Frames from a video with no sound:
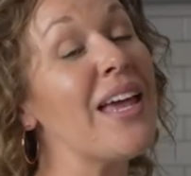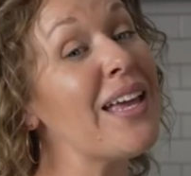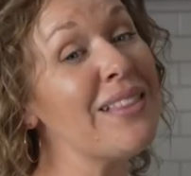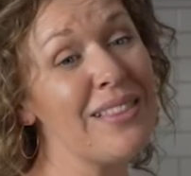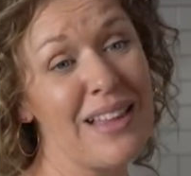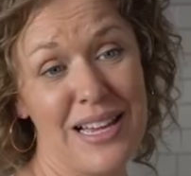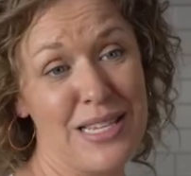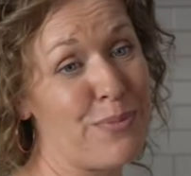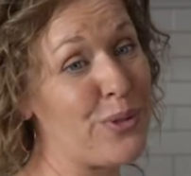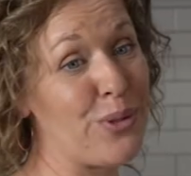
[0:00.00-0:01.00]
And
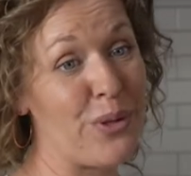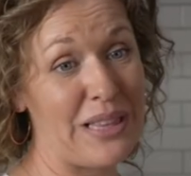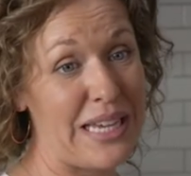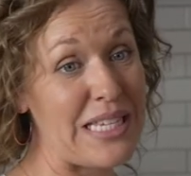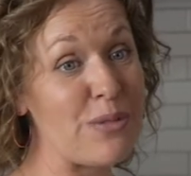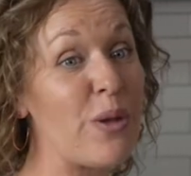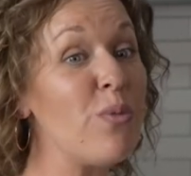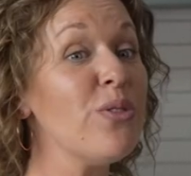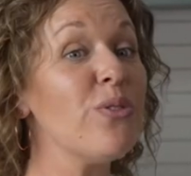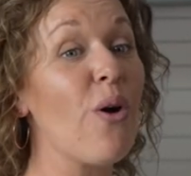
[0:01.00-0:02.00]
last but not least, we
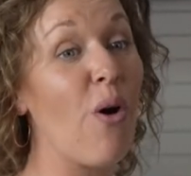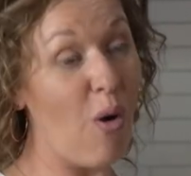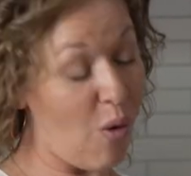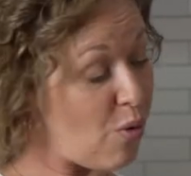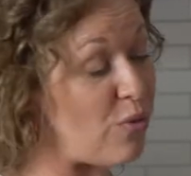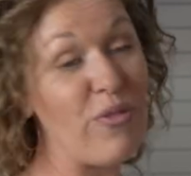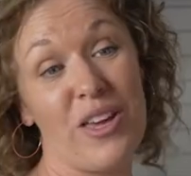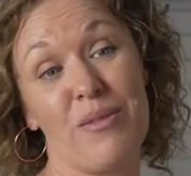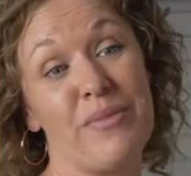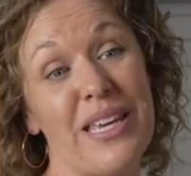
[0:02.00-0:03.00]
want the whole
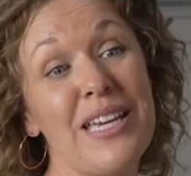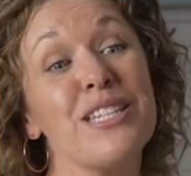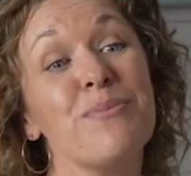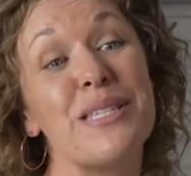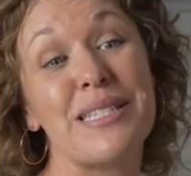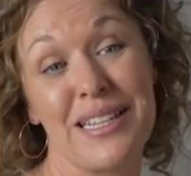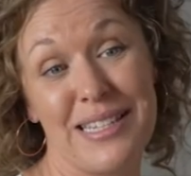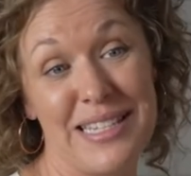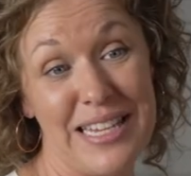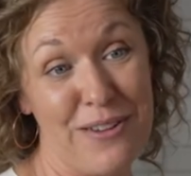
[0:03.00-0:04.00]
family to be sun
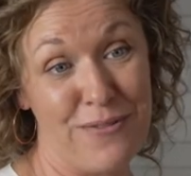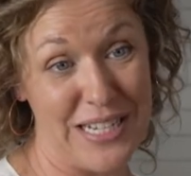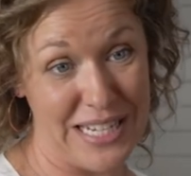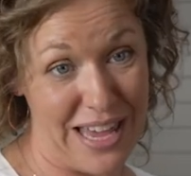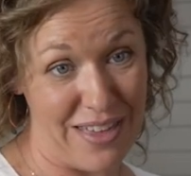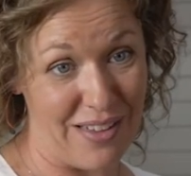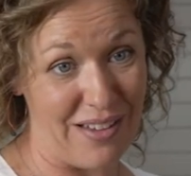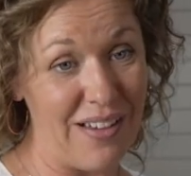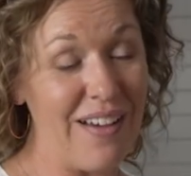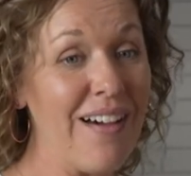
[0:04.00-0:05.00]
safe
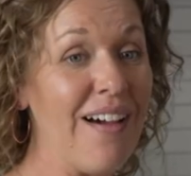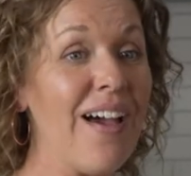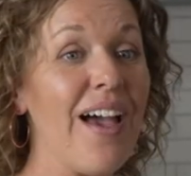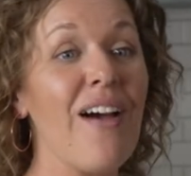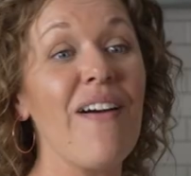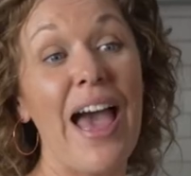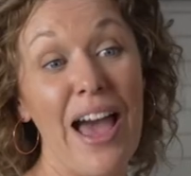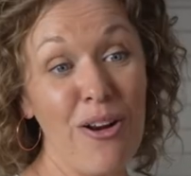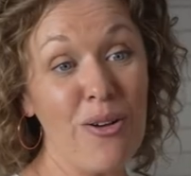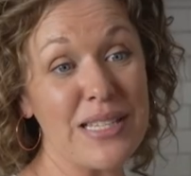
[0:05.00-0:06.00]
together. Our
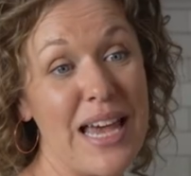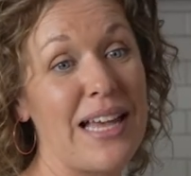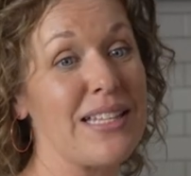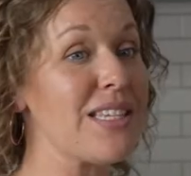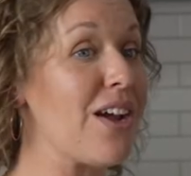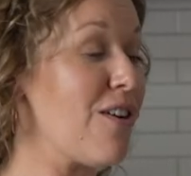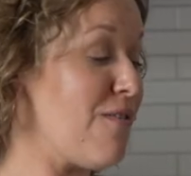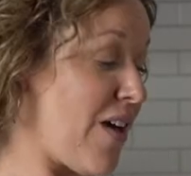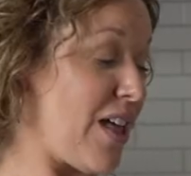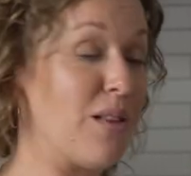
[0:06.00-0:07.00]
adults' hats are
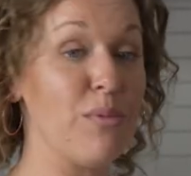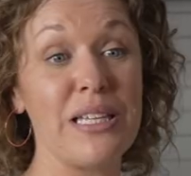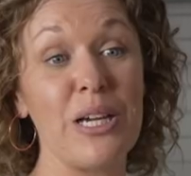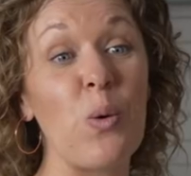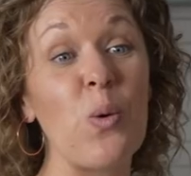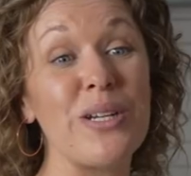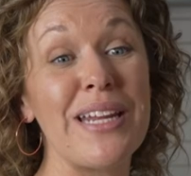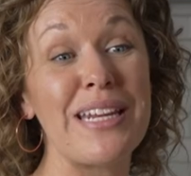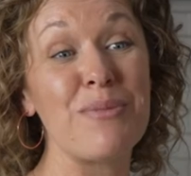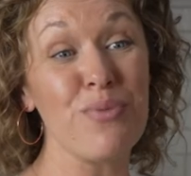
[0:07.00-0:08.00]
available in
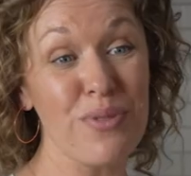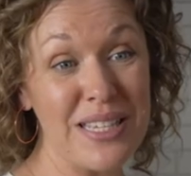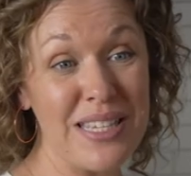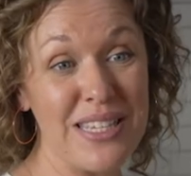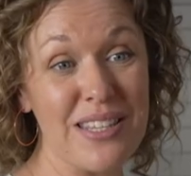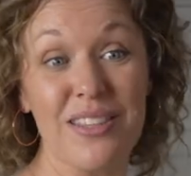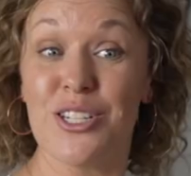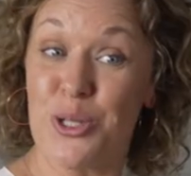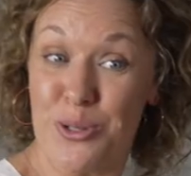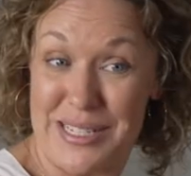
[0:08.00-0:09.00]
coordinating prints to the
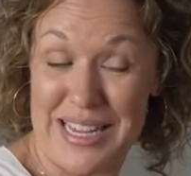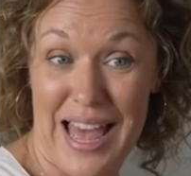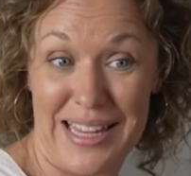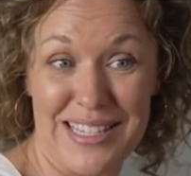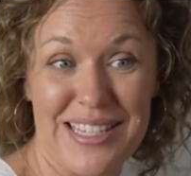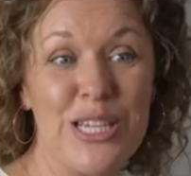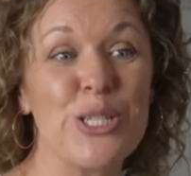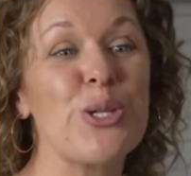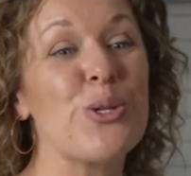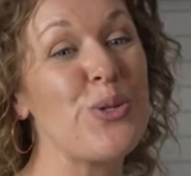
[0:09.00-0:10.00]
children's hats,
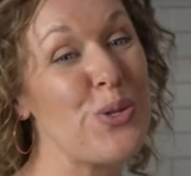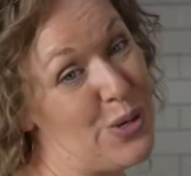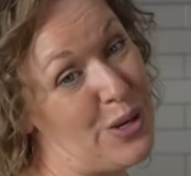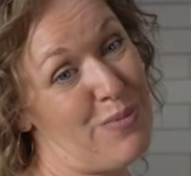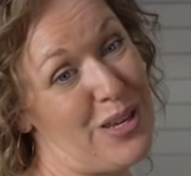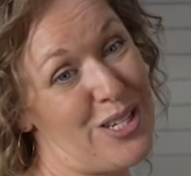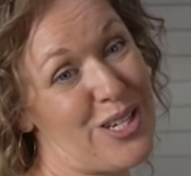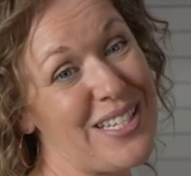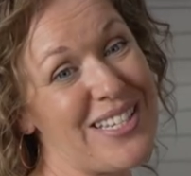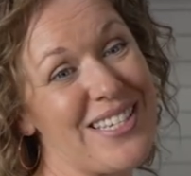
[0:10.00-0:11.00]
so you can be
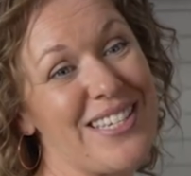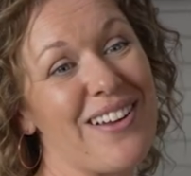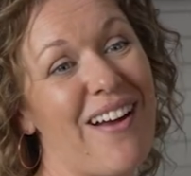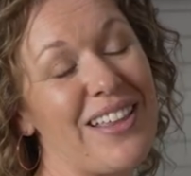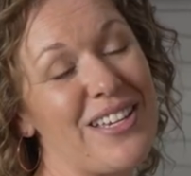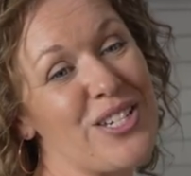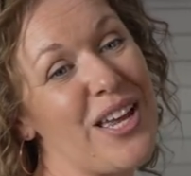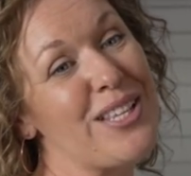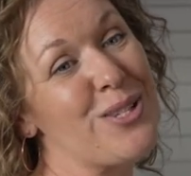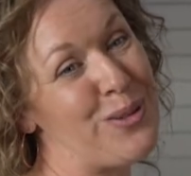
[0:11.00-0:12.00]
just as stylish
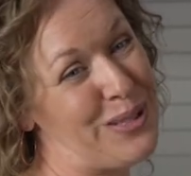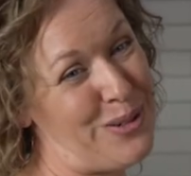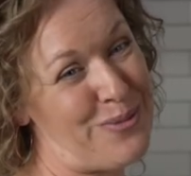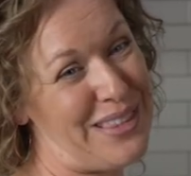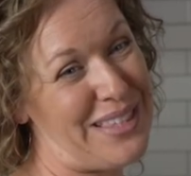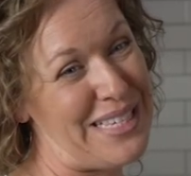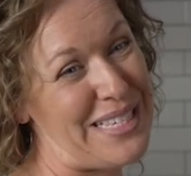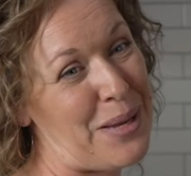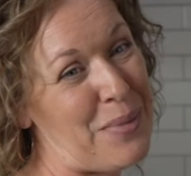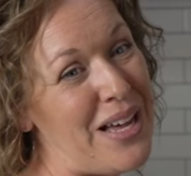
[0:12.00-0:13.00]
as your little one this
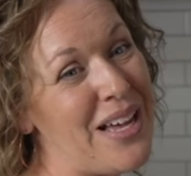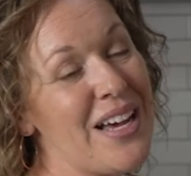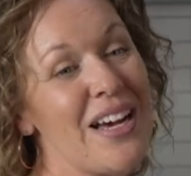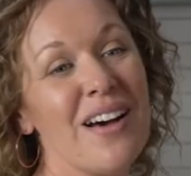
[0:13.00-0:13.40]
summer.